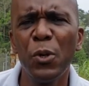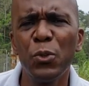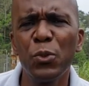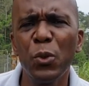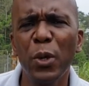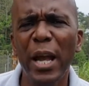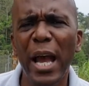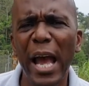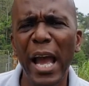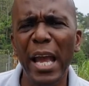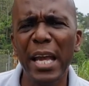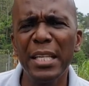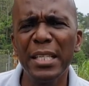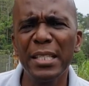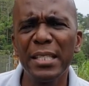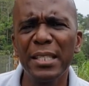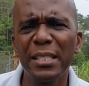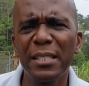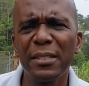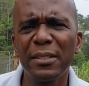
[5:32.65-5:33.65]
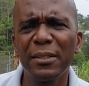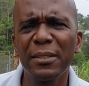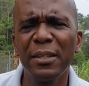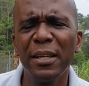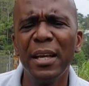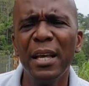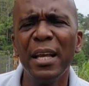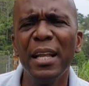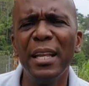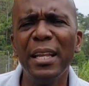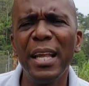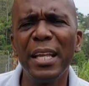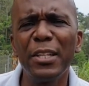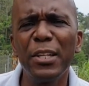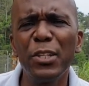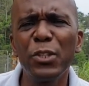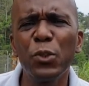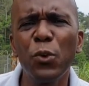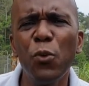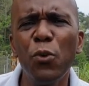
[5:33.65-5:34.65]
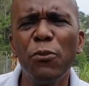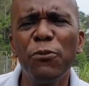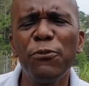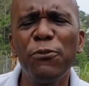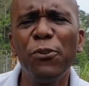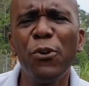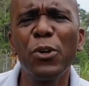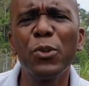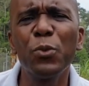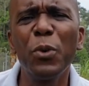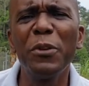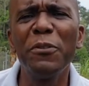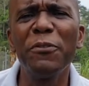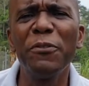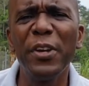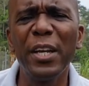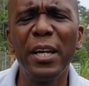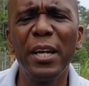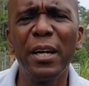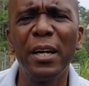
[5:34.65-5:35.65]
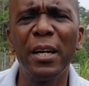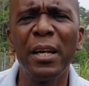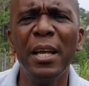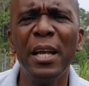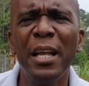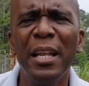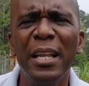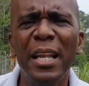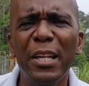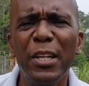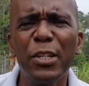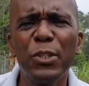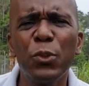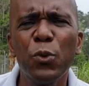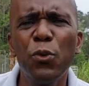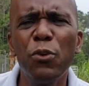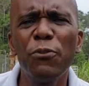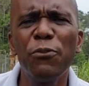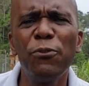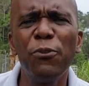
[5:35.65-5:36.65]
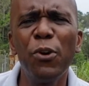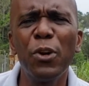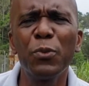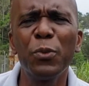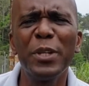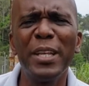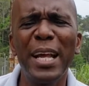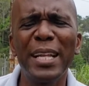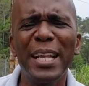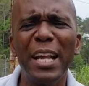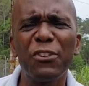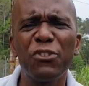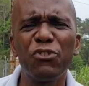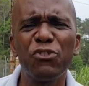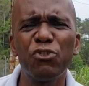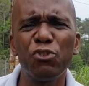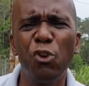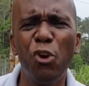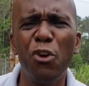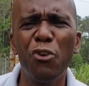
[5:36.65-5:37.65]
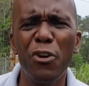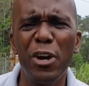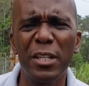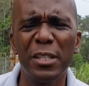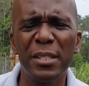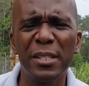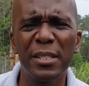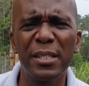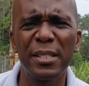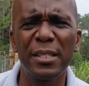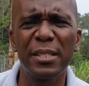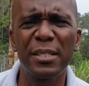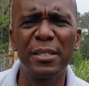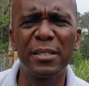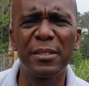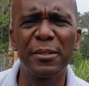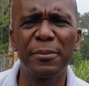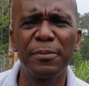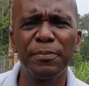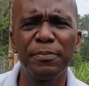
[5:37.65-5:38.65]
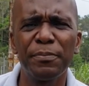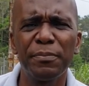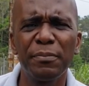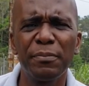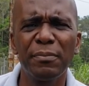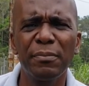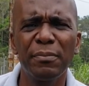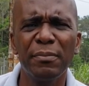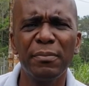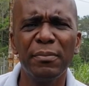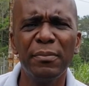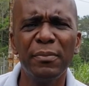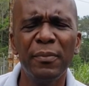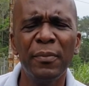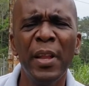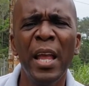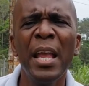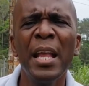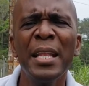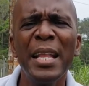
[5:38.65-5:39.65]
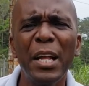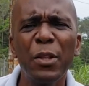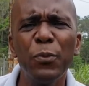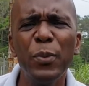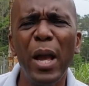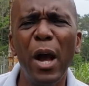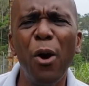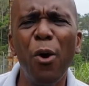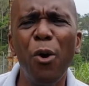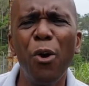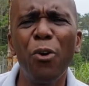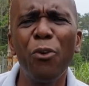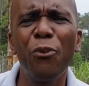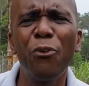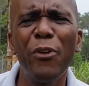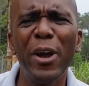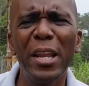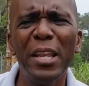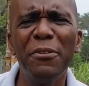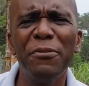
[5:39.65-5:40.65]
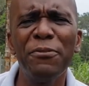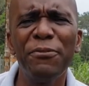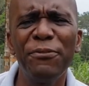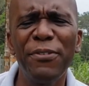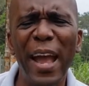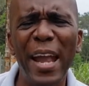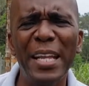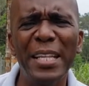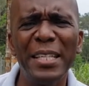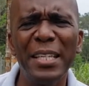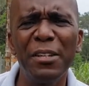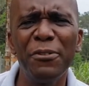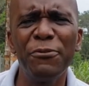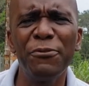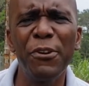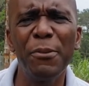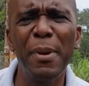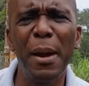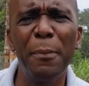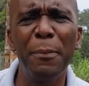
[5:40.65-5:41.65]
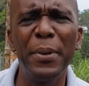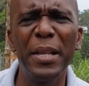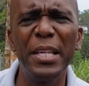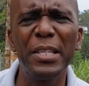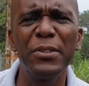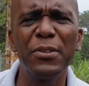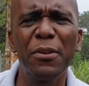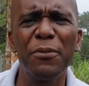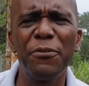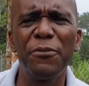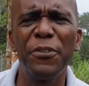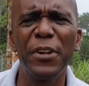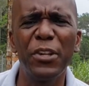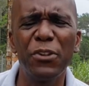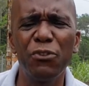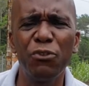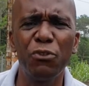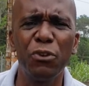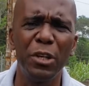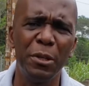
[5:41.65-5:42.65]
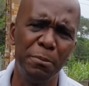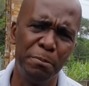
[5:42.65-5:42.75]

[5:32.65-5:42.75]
So guys, let us go forth with vigor. Let us go forth with that assurance that we are already fighting from a place of victory.